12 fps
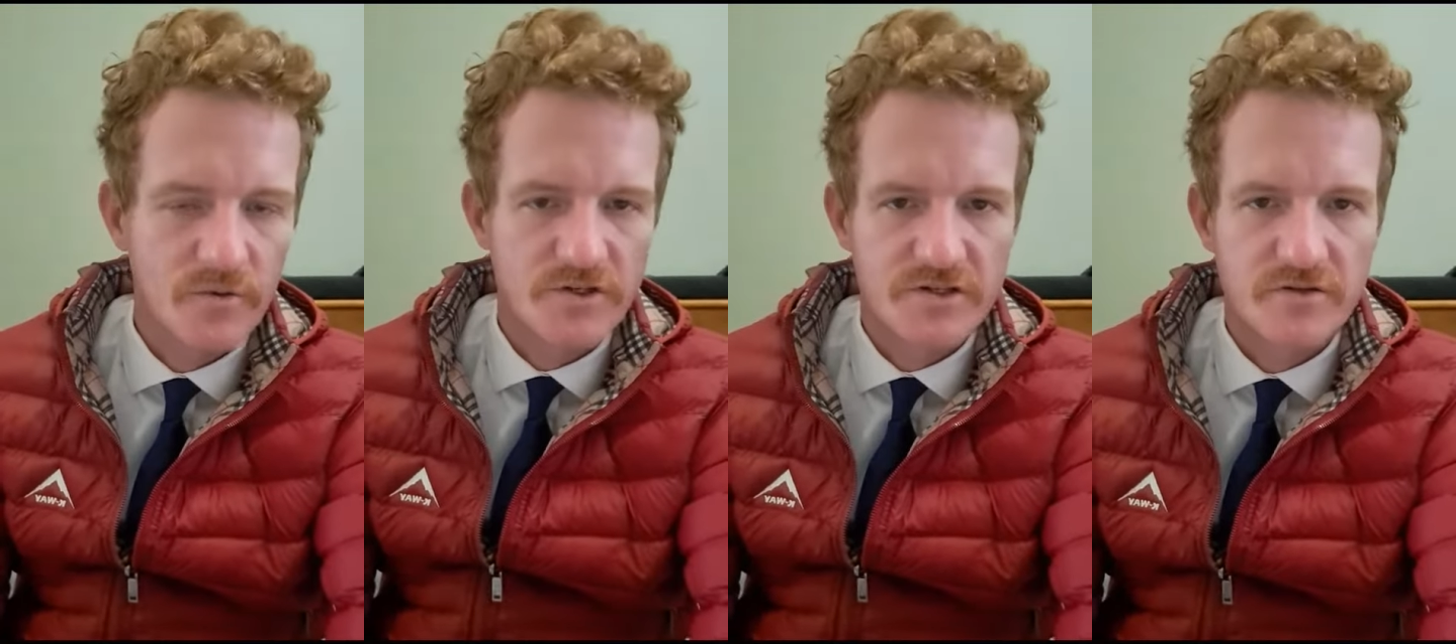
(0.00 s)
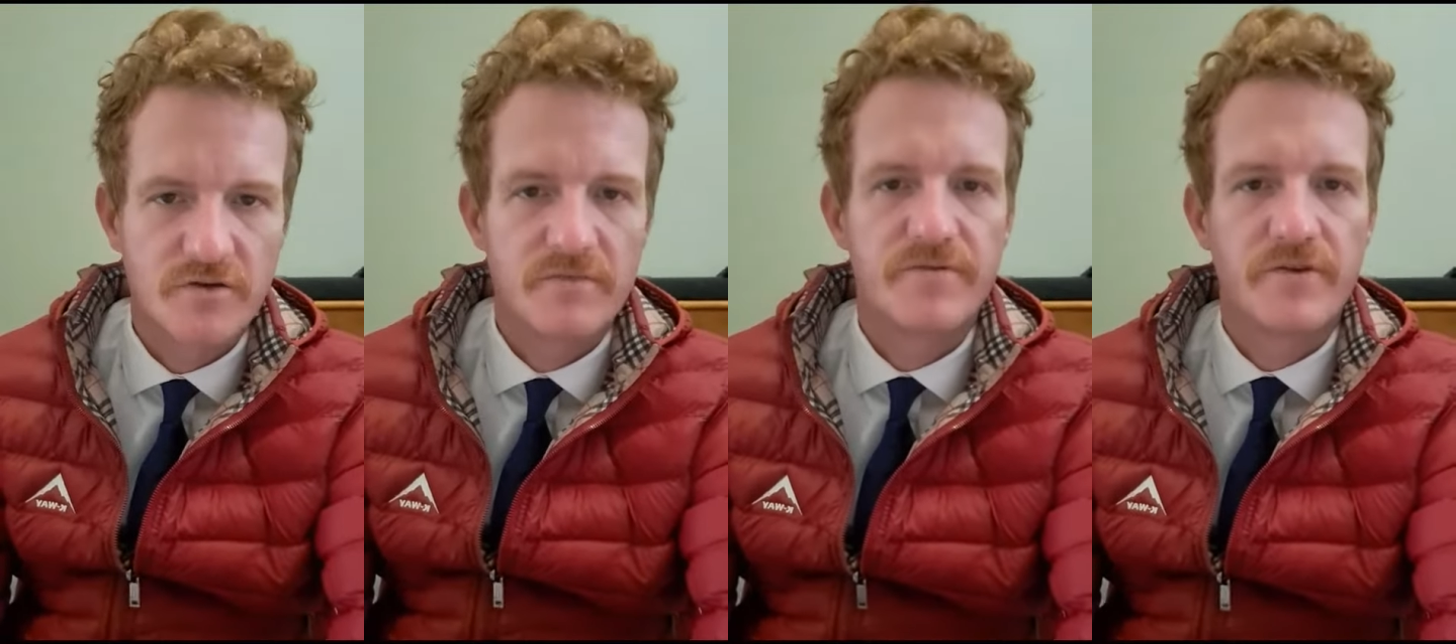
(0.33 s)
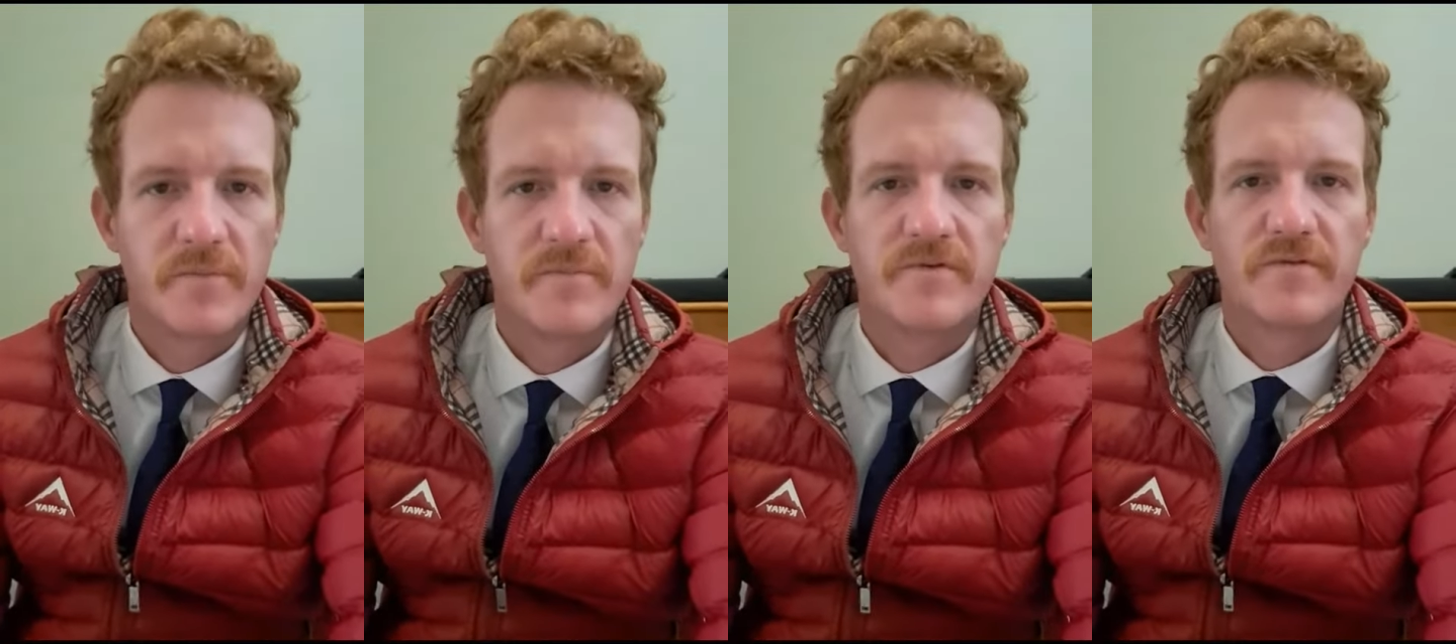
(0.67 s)
which is
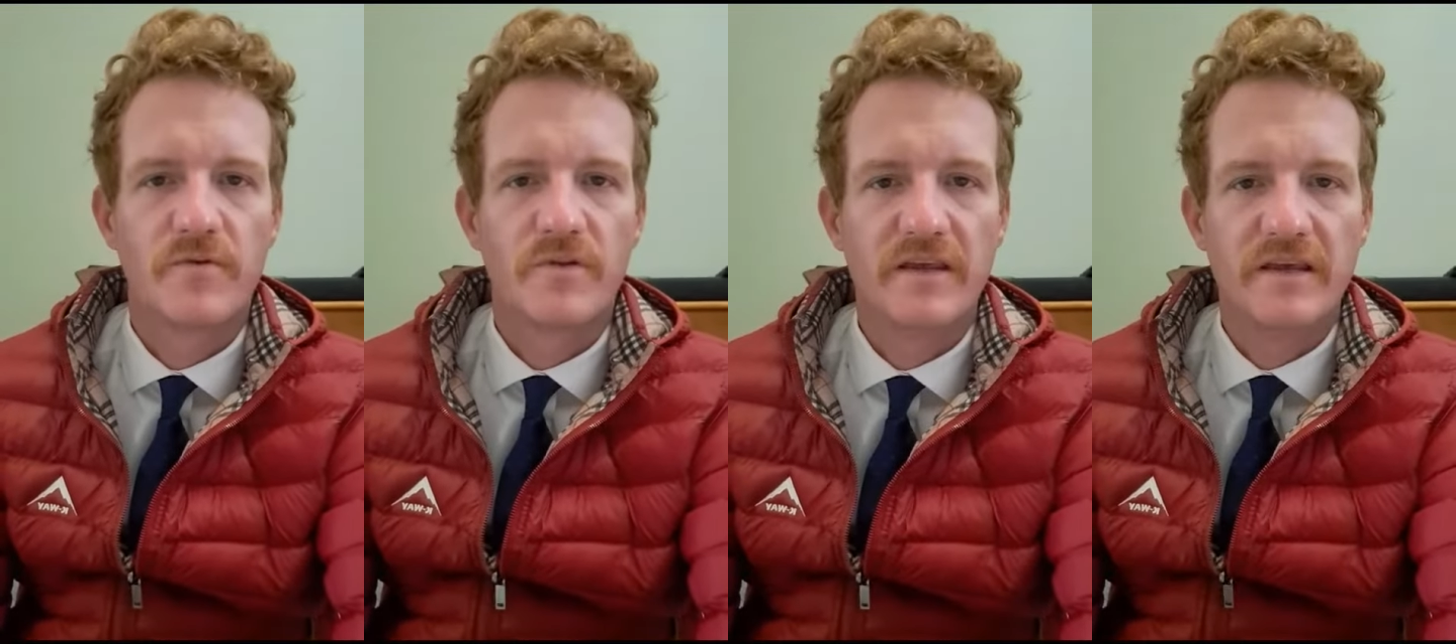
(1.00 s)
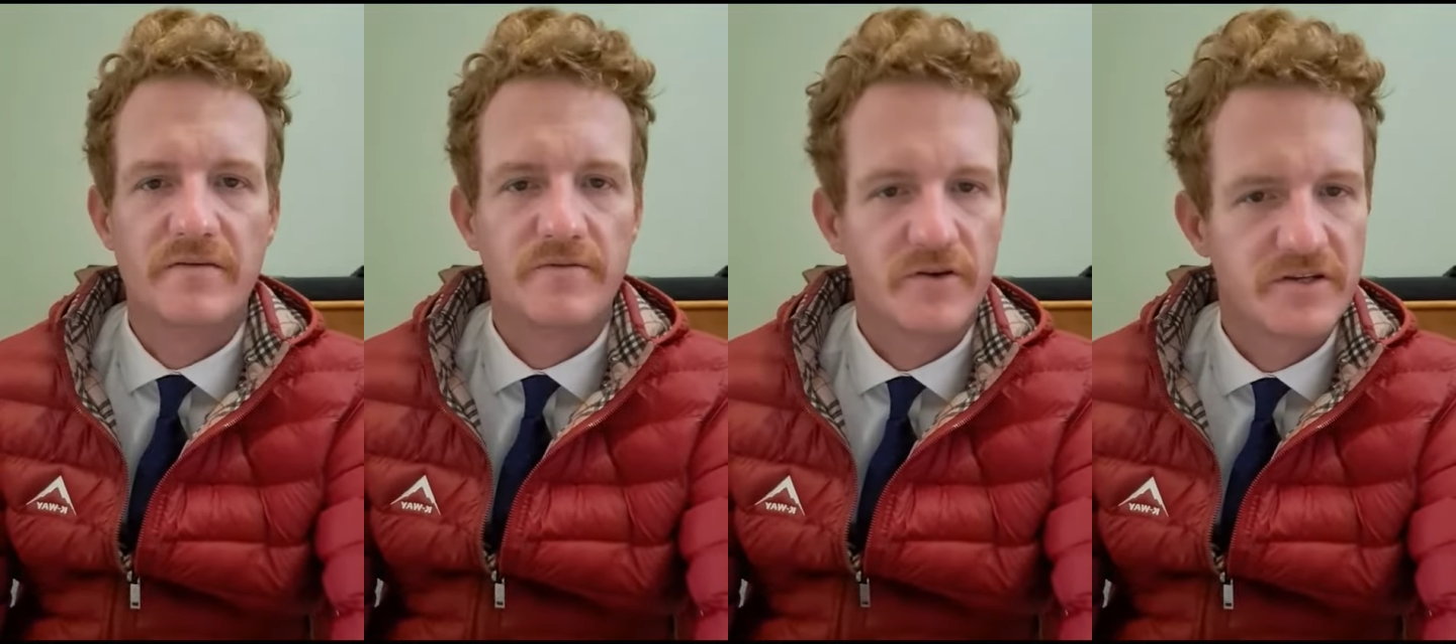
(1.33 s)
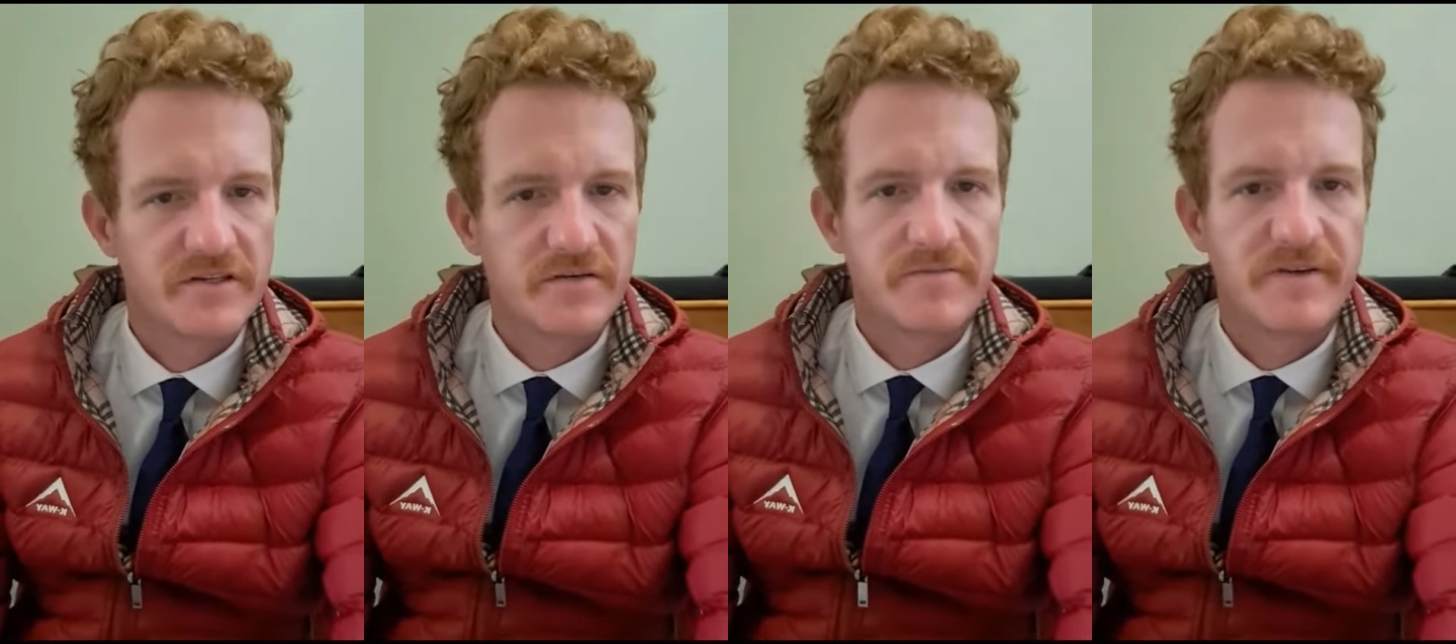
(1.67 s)
confirmed for the
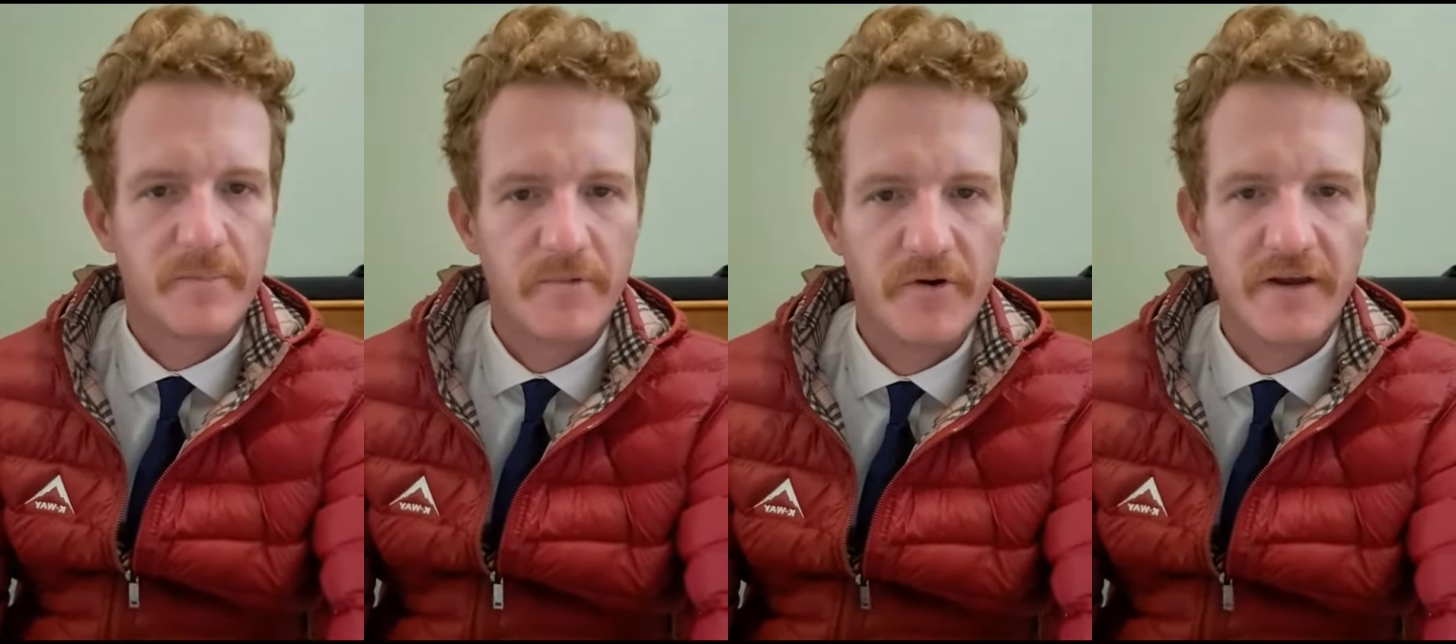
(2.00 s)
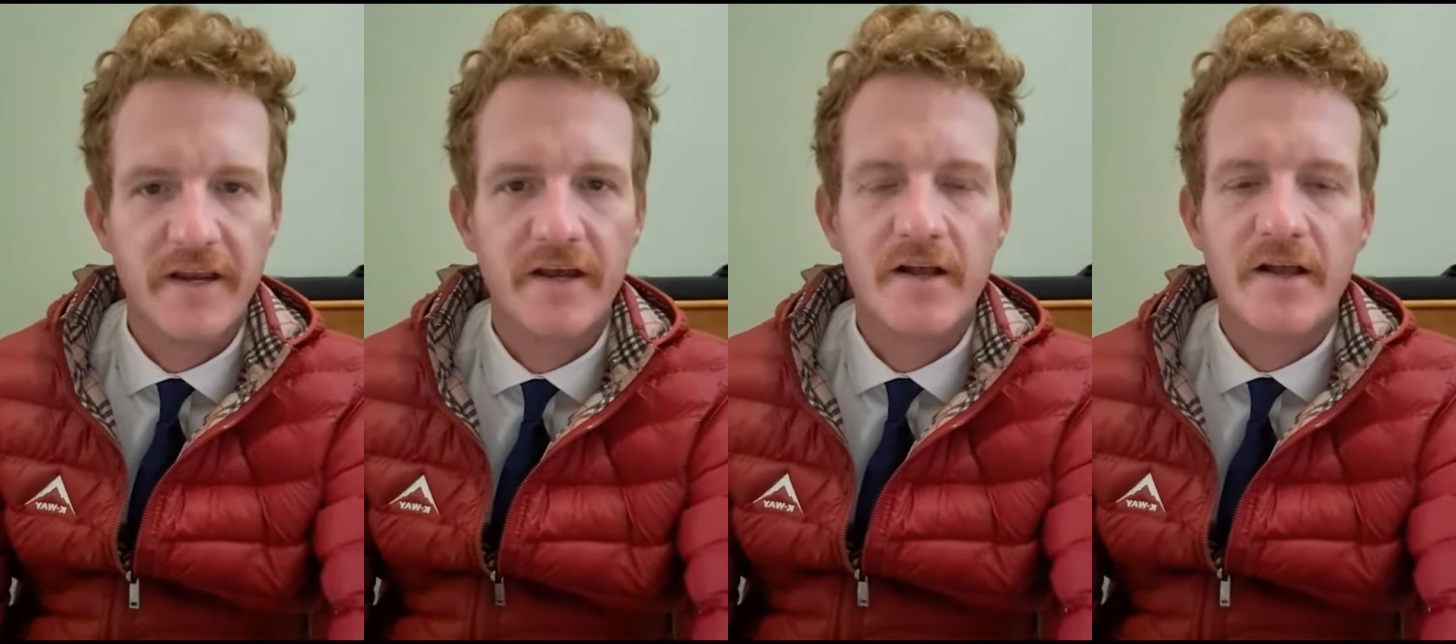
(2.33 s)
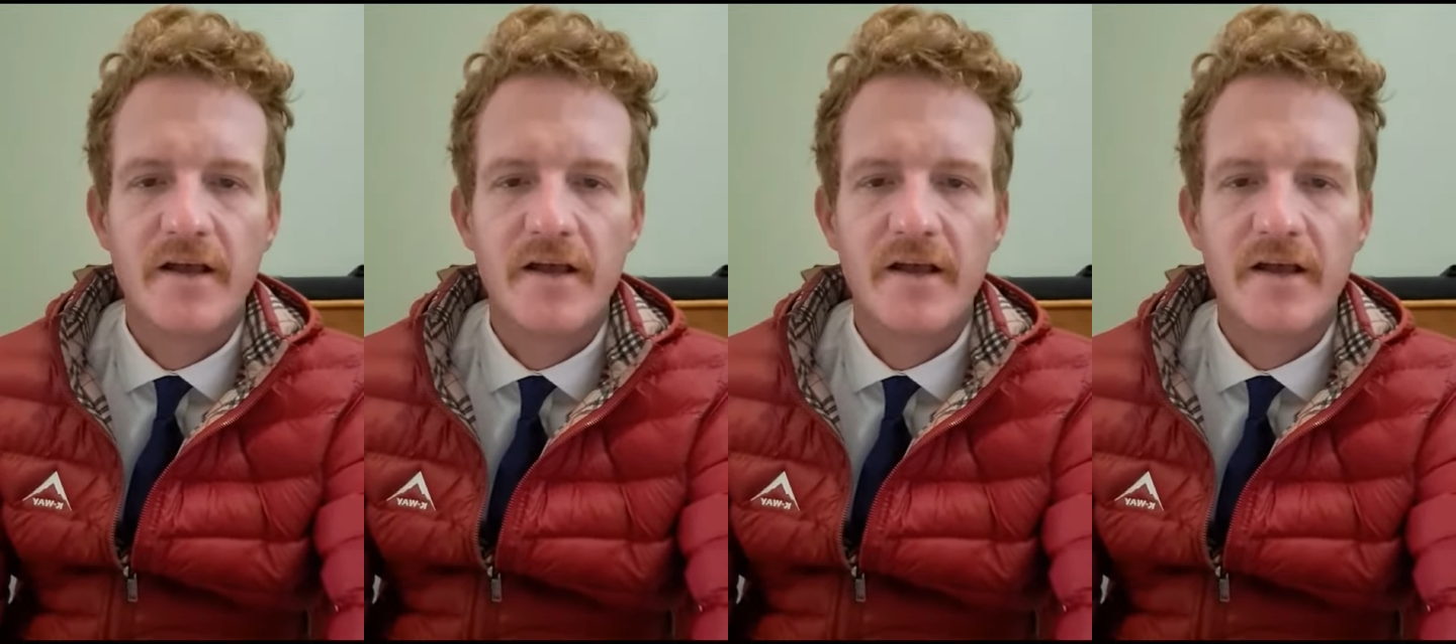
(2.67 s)
1st of February.